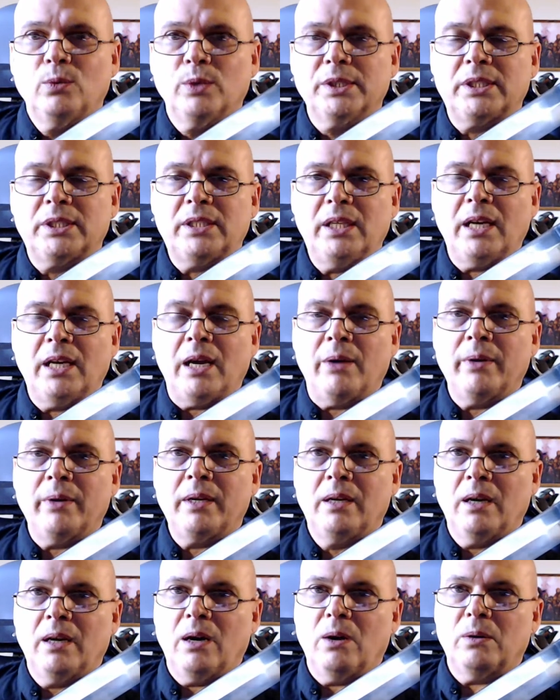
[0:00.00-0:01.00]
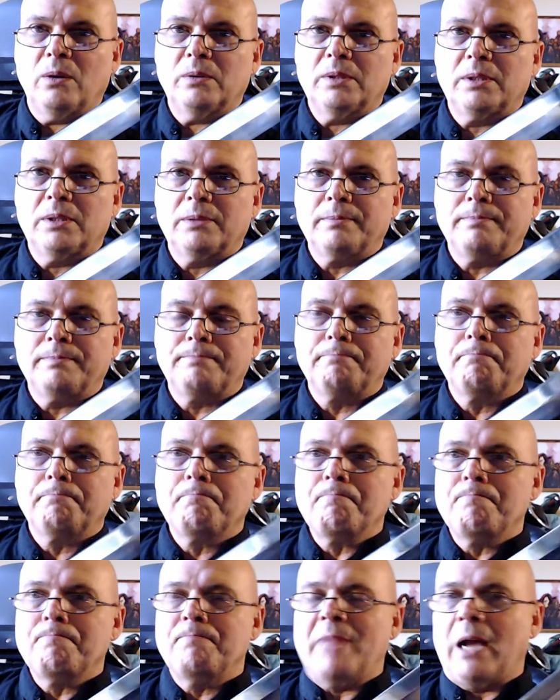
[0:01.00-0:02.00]
we'll see how it goes.
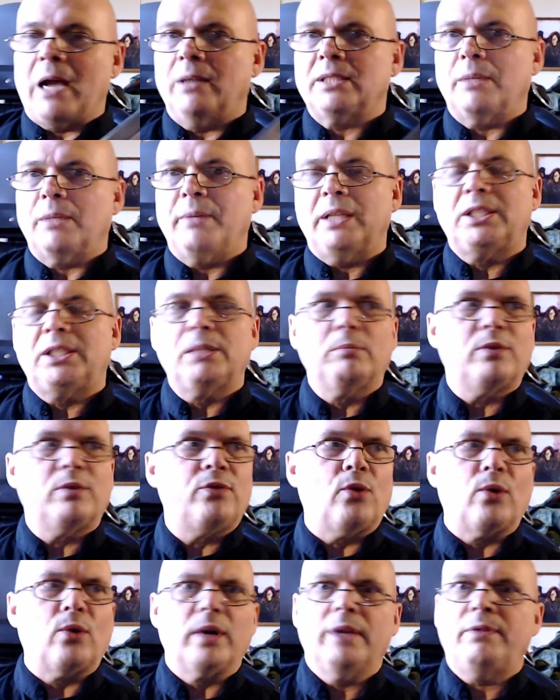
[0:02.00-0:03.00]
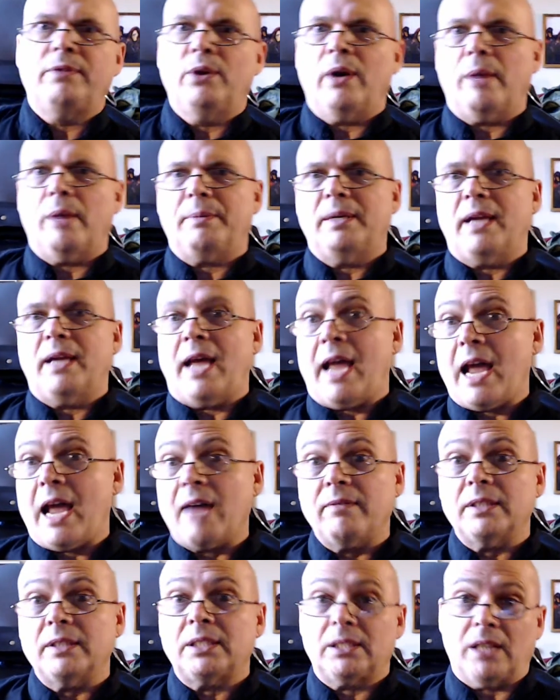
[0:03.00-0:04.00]
Now, as I mentioned before, if you happen to
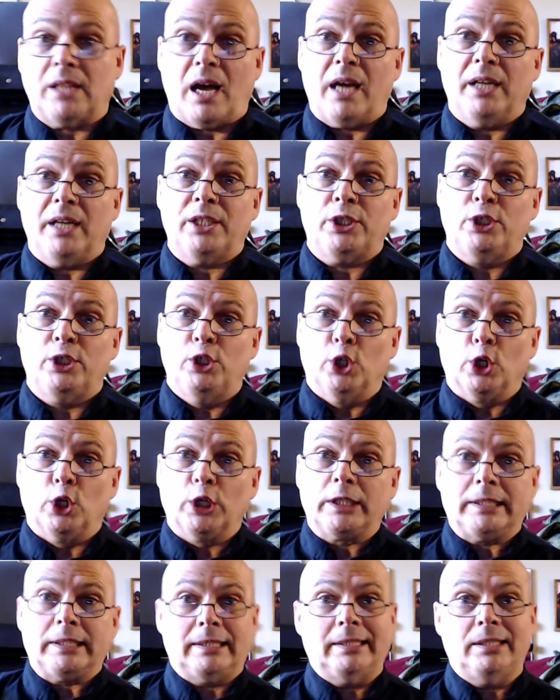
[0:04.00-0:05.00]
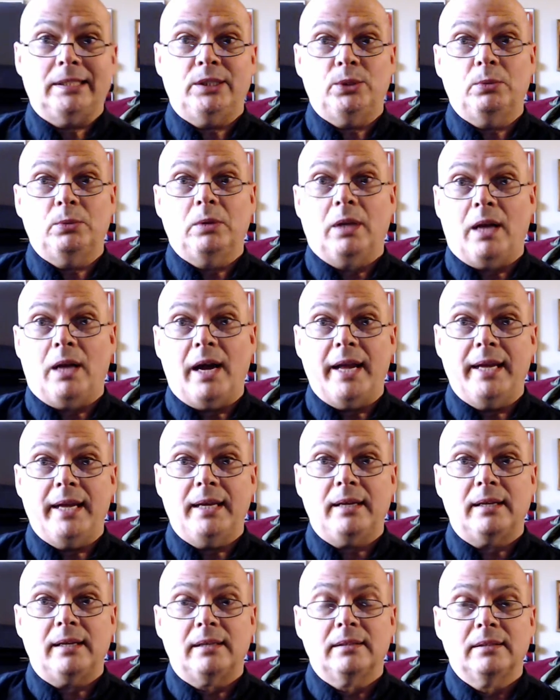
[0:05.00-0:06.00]
have a Scottish dirk that you
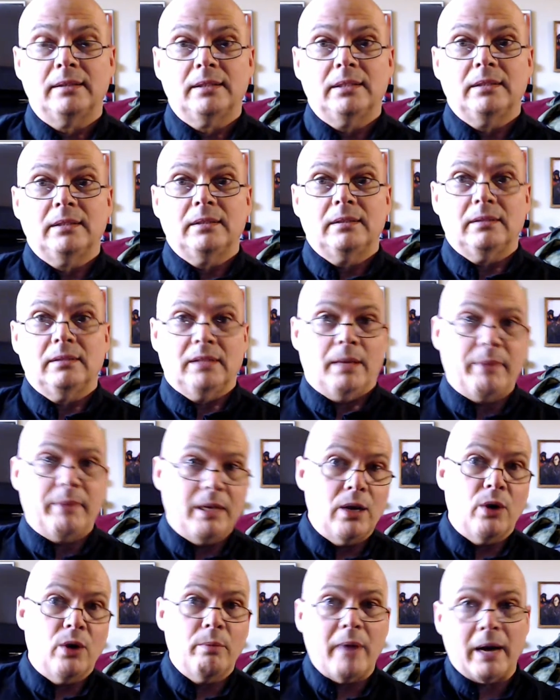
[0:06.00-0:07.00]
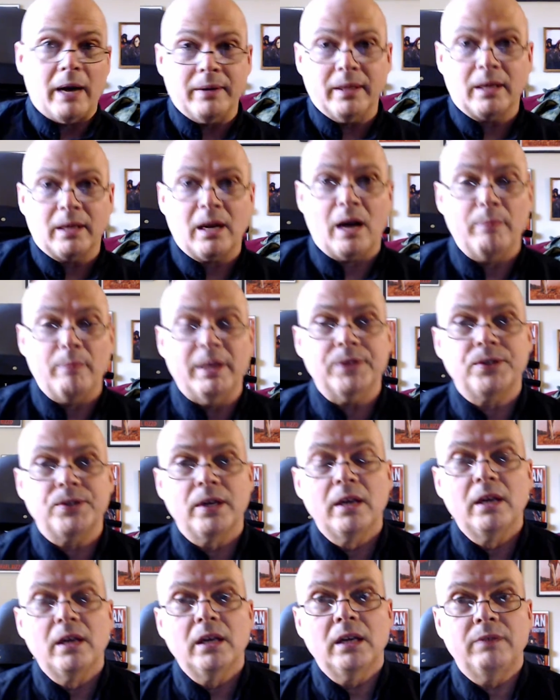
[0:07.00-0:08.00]
like, let me know about it in the
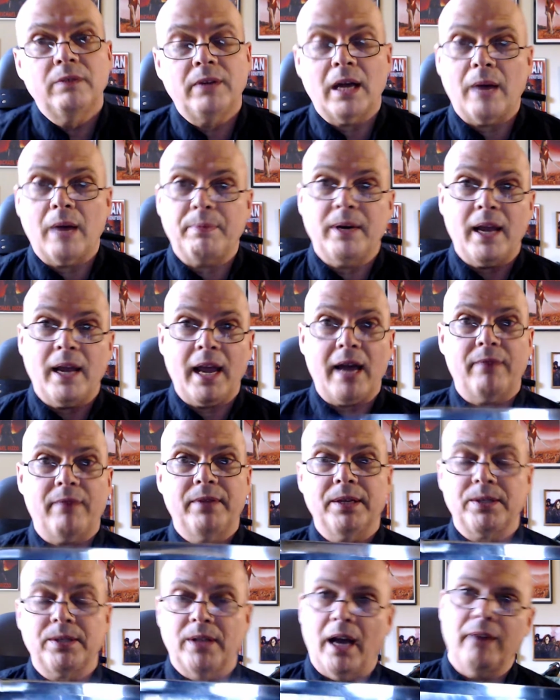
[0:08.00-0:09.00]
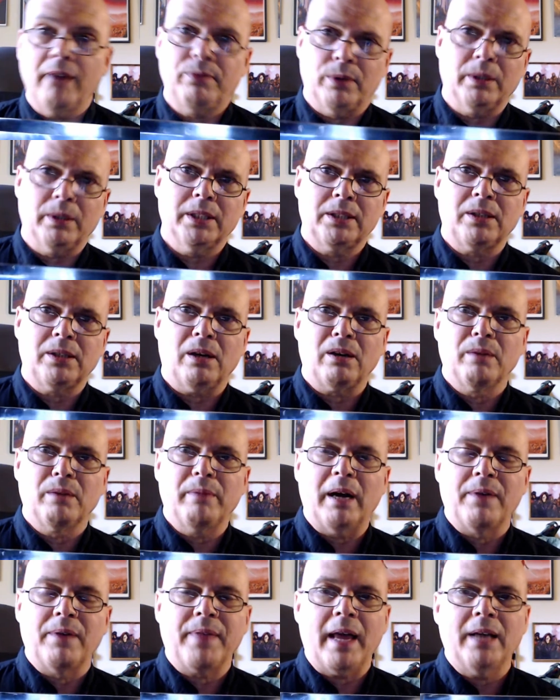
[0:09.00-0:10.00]
comments. If you happen to have this knife, well, let's talk
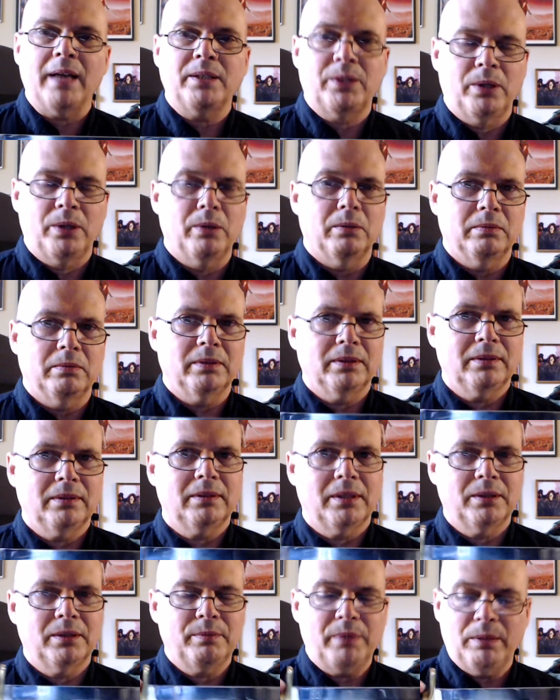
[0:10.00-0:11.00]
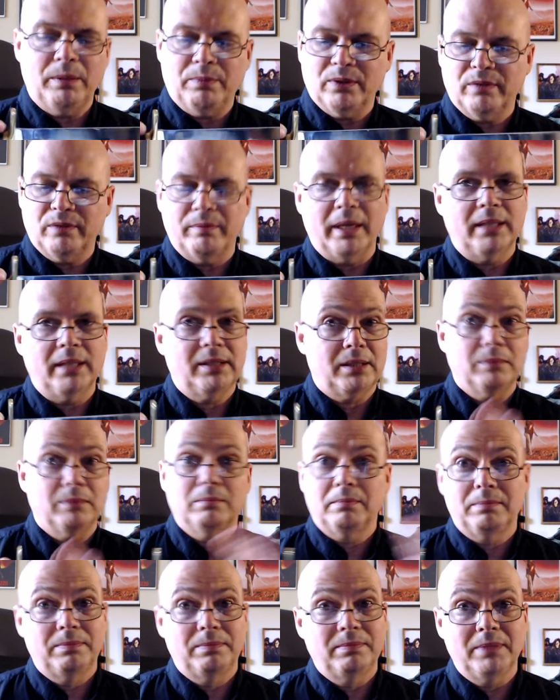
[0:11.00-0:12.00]
about that too. And other people have made
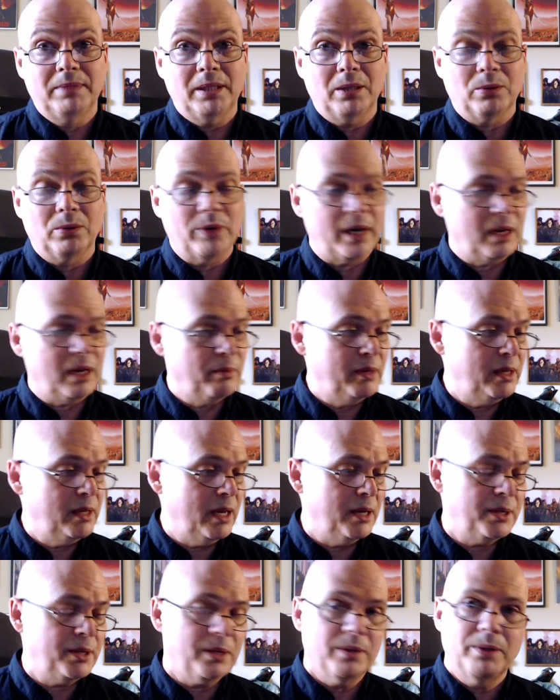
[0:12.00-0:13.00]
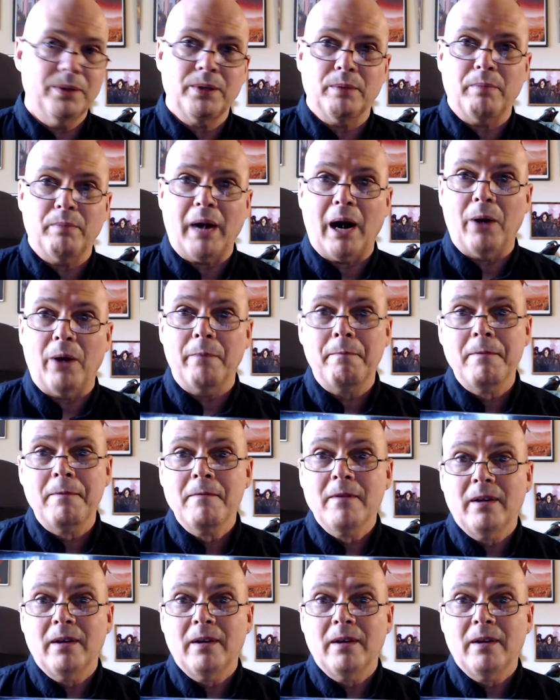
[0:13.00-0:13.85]
some recommendations about,